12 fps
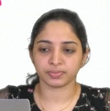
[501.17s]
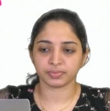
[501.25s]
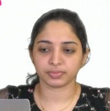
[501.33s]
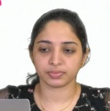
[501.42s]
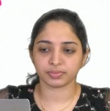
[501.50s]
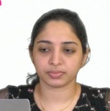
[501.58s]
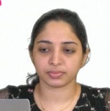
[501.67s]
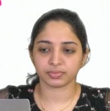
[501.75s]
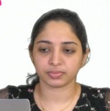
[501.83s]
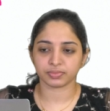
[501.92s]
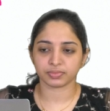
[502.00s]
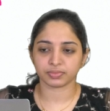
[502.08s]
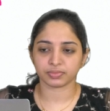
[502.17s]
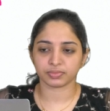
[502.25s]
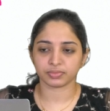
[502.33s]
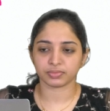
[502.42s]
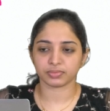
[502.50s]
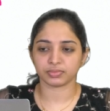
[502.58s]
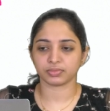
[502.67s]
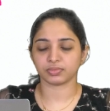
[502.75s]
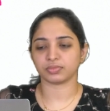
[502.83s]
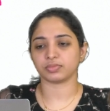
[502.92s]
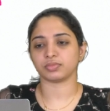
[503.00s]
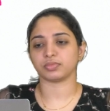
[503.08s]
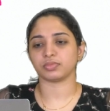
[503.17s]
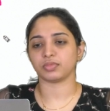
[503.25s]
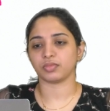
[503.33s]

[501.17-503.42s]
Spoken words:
Nobody speaks.